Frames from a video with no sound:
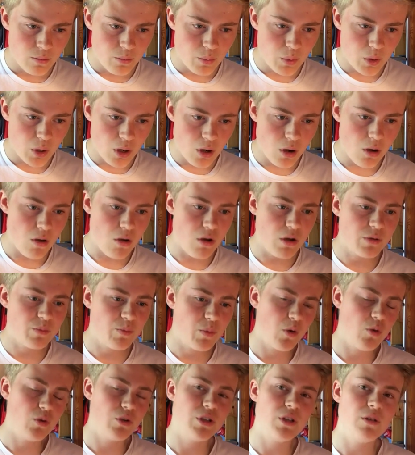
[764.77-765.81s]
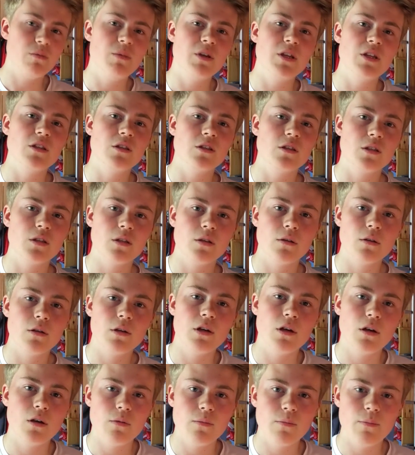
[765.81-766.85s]
but I suppose he means
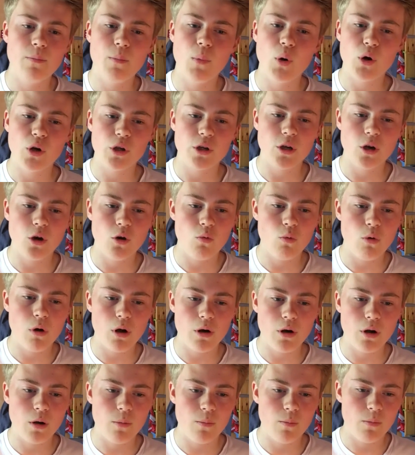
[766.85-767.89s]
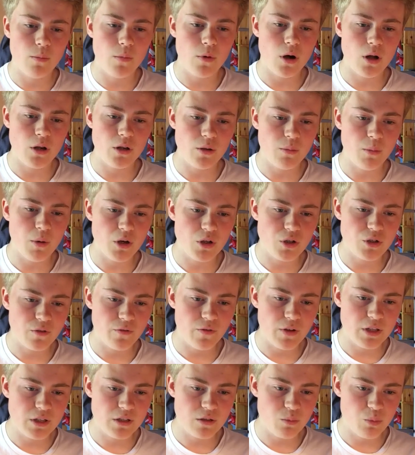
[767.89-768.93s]
Monaco weren't under much
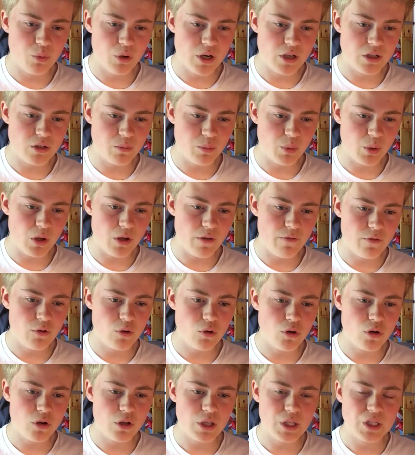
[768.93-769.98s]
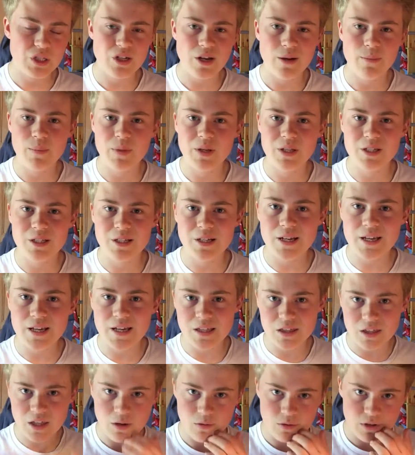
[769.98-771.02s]
defensive pressure. But if you look at the Champions
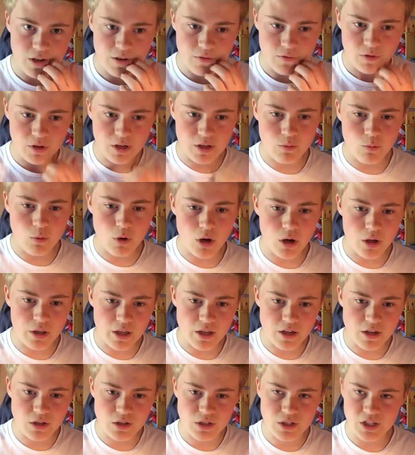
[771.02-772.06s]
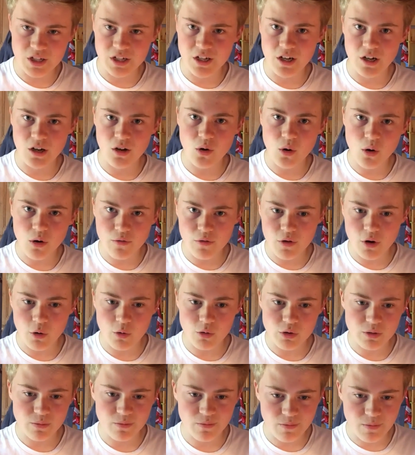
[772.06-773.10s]
League, they definitely were. They conceded a lot of
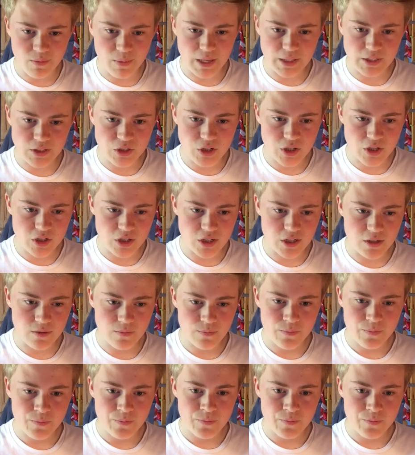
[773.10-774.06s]
goals at Man City,